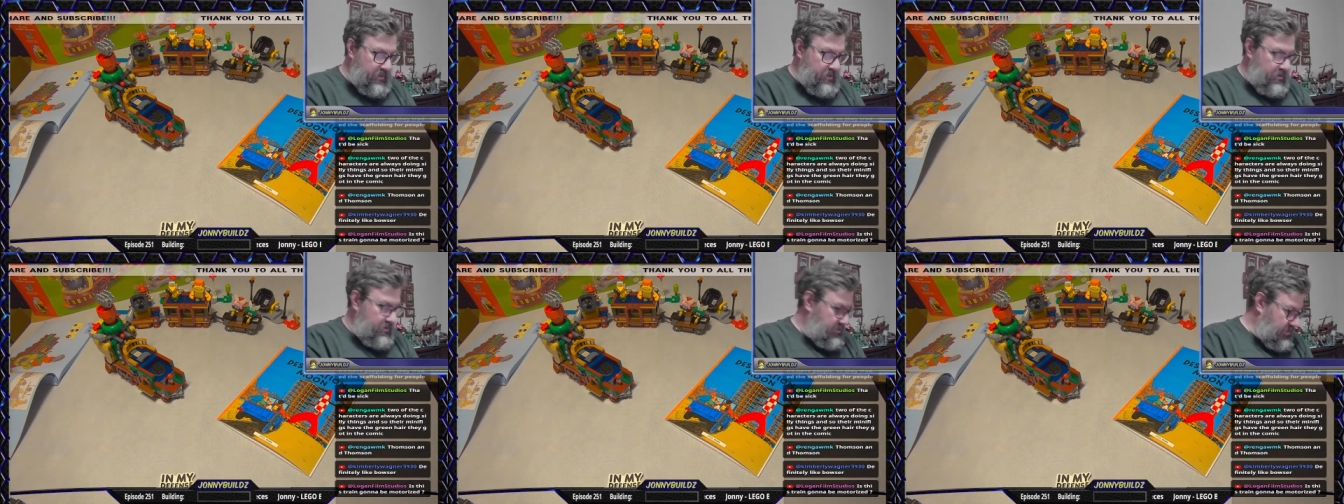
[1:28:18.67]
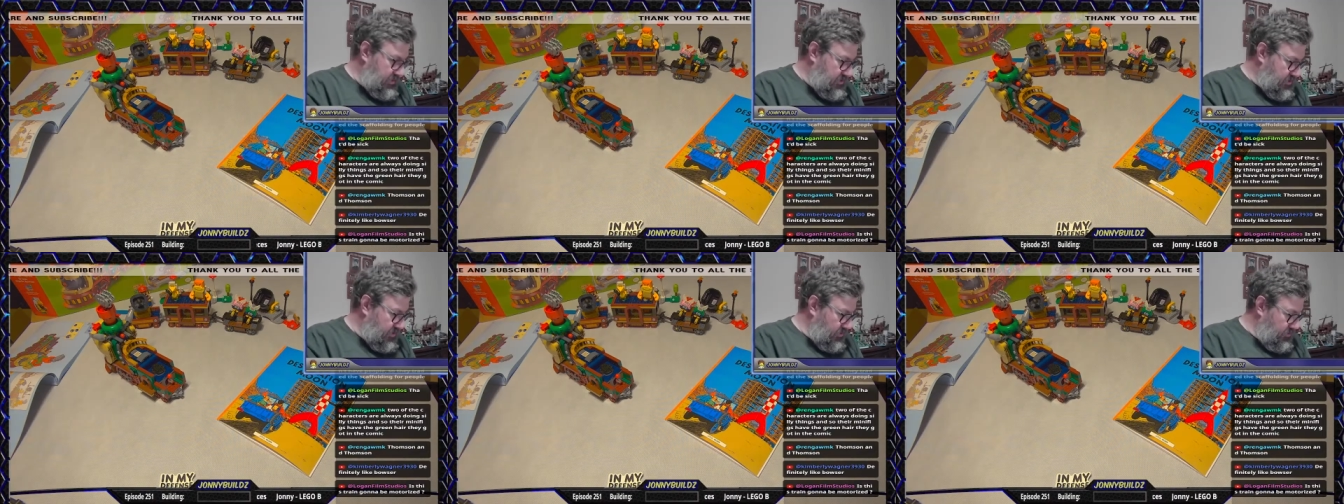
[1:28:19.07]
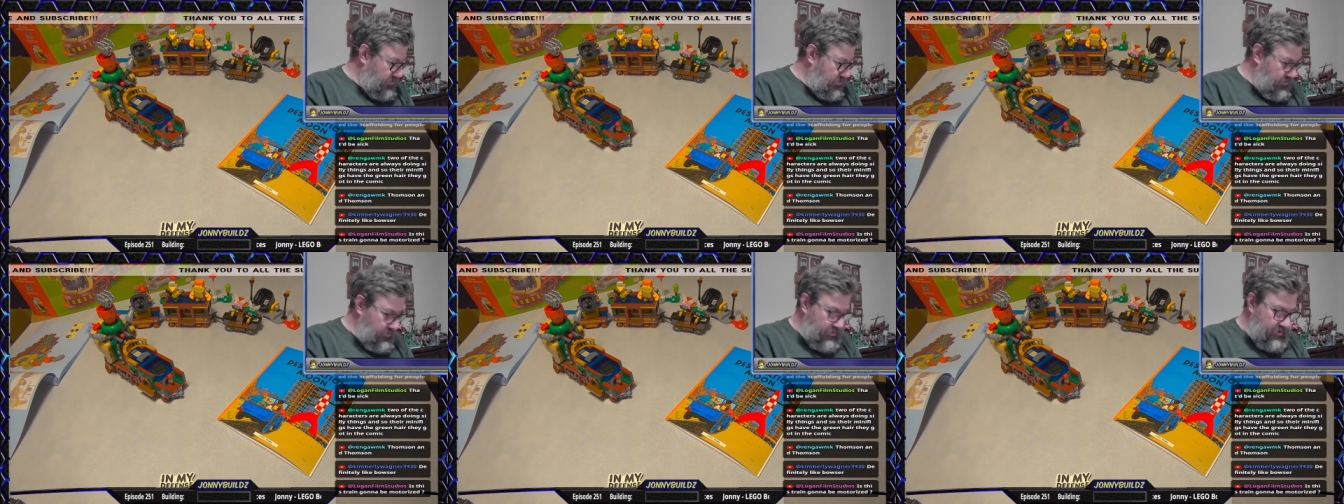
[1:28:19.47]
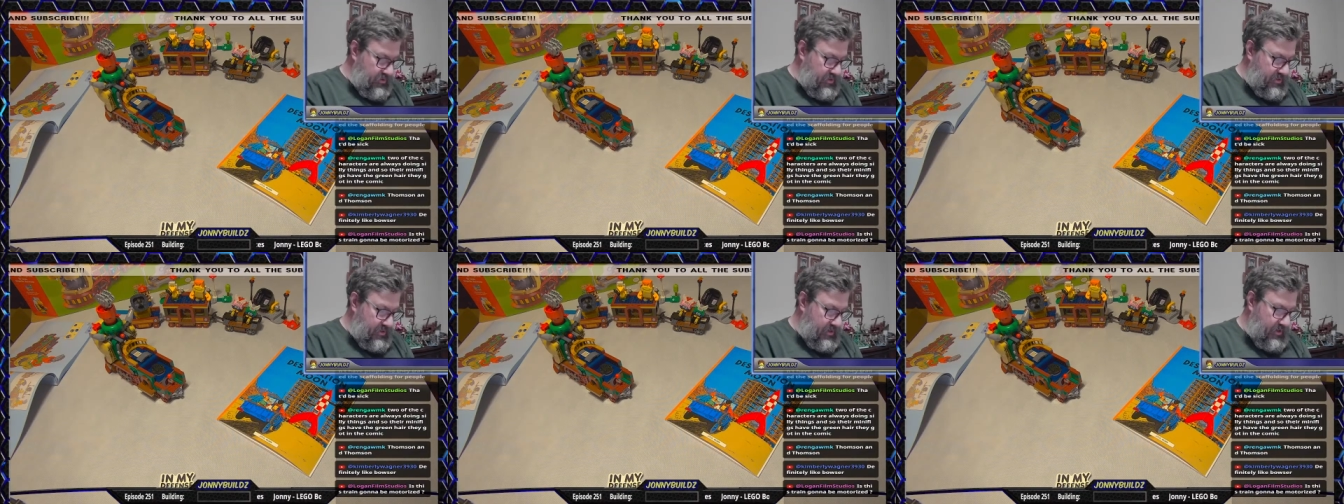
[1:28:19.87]
So this goes
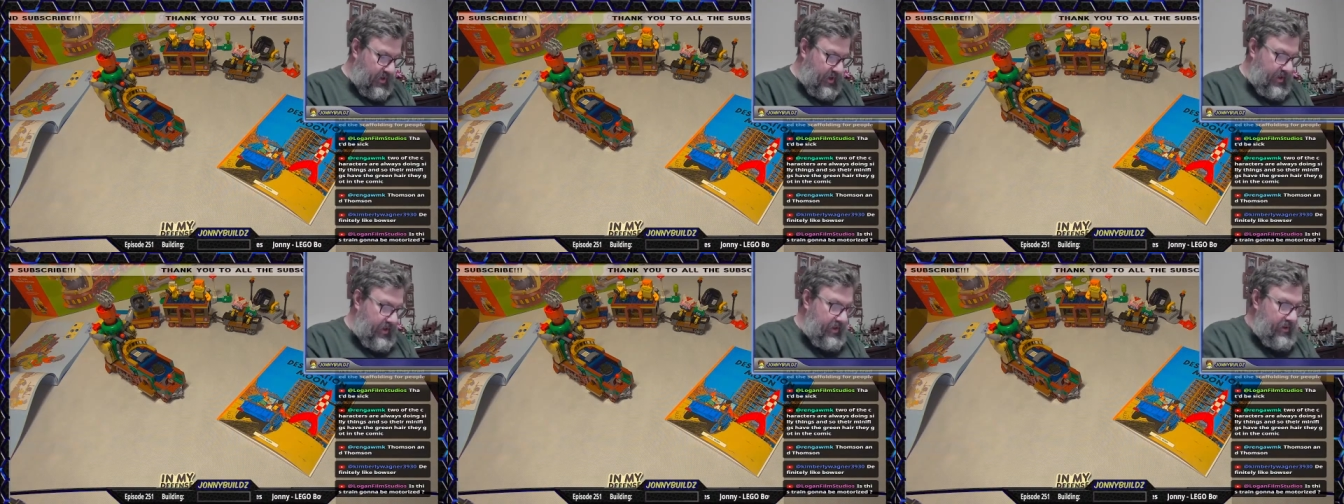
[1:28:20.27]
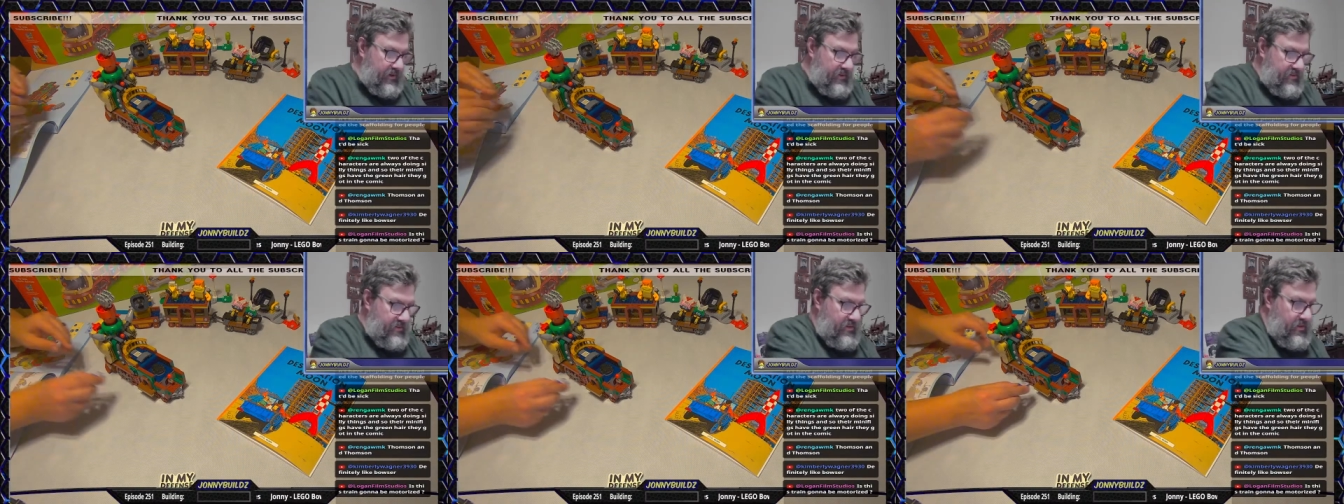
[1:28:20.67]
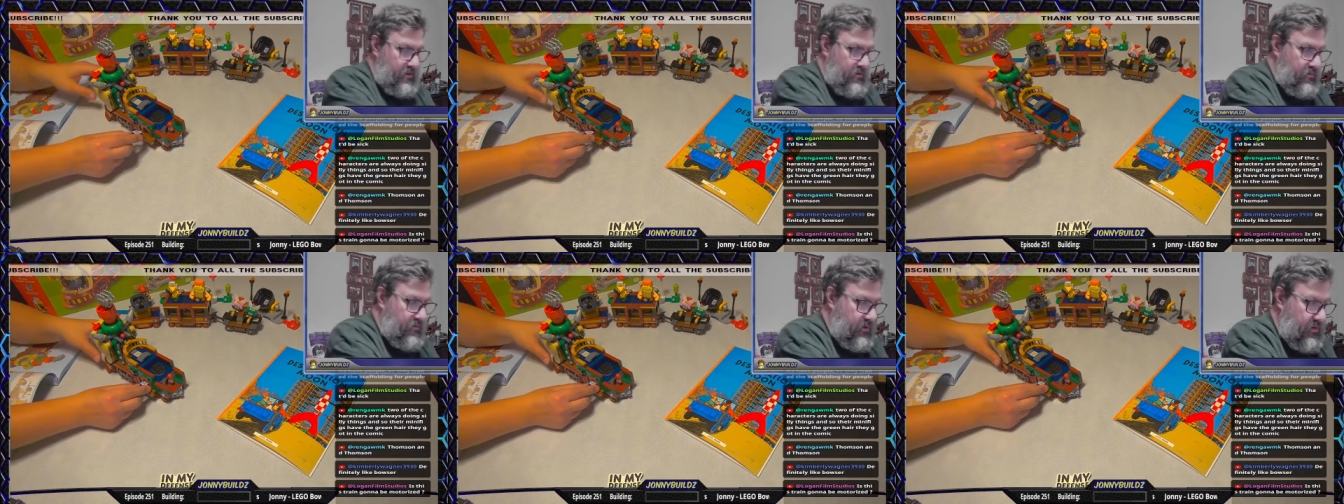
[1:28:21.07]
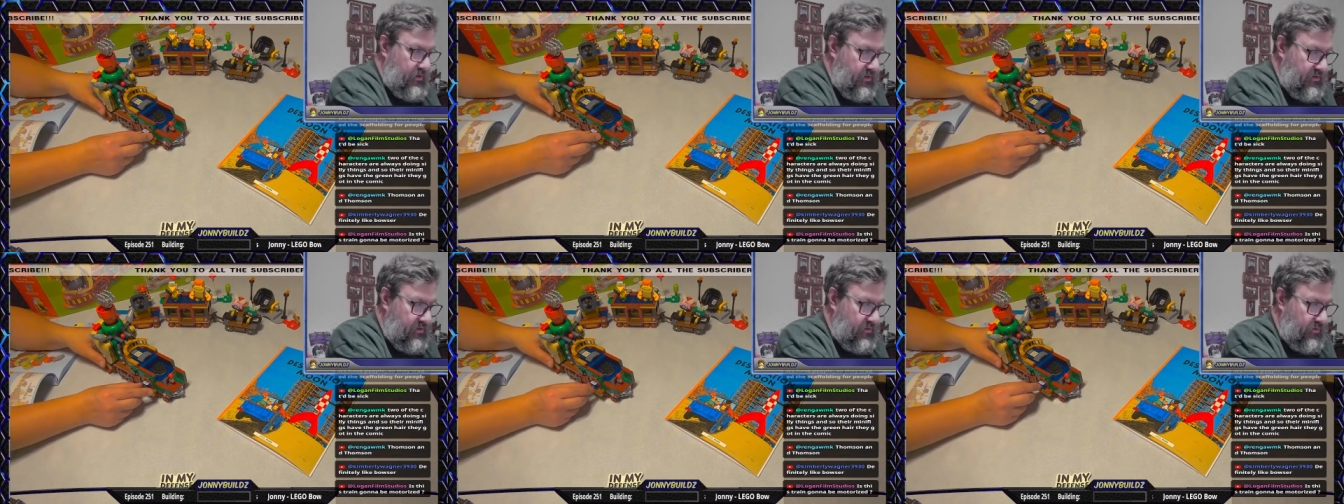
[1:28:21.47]
and hides in one of
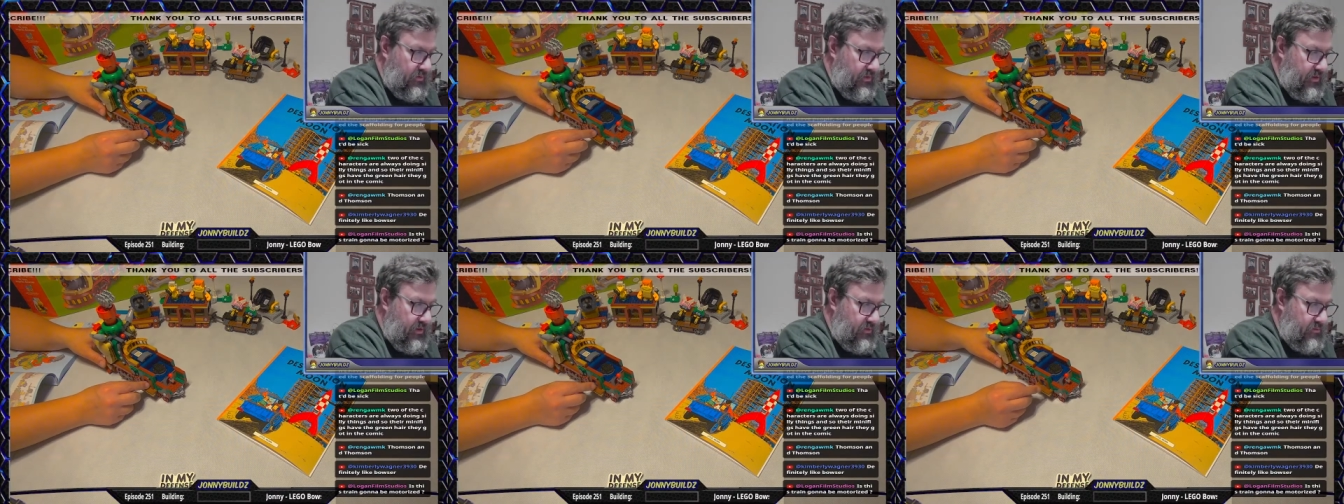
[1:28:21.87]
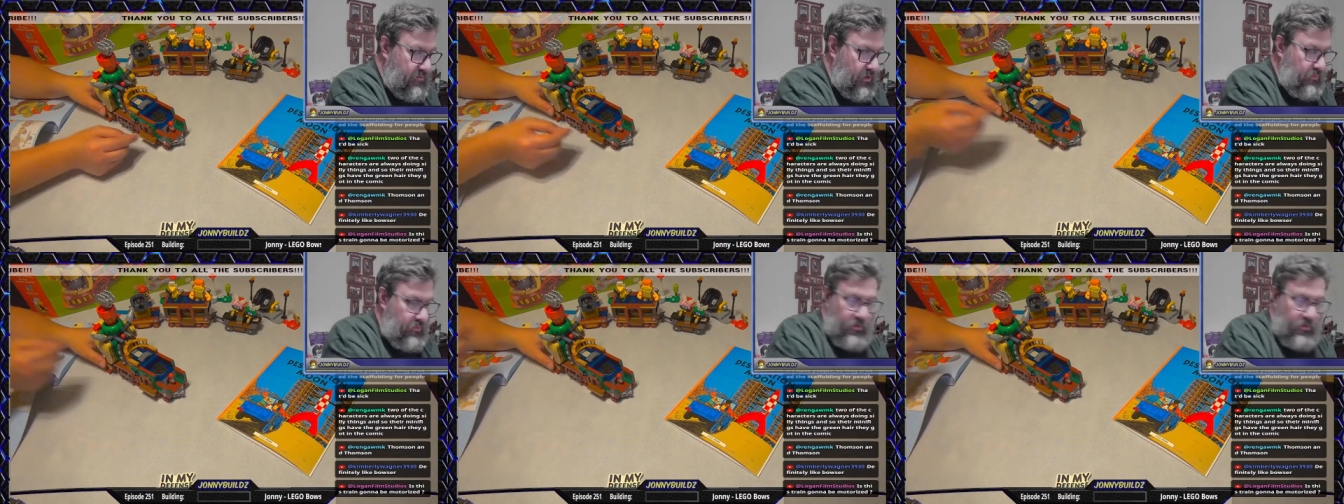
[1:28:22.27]
these little things.